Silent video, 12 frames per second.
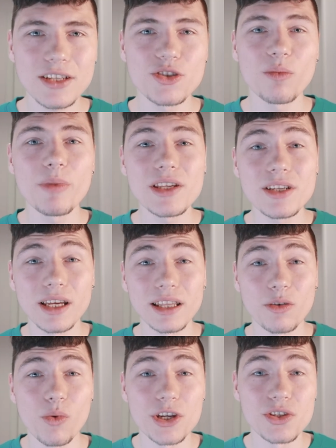So basically
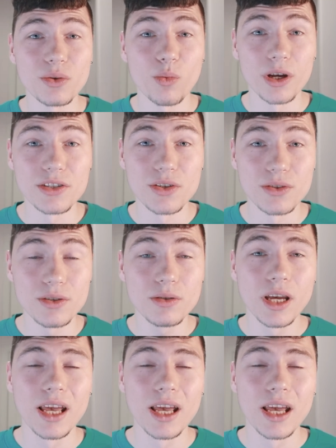what you want to do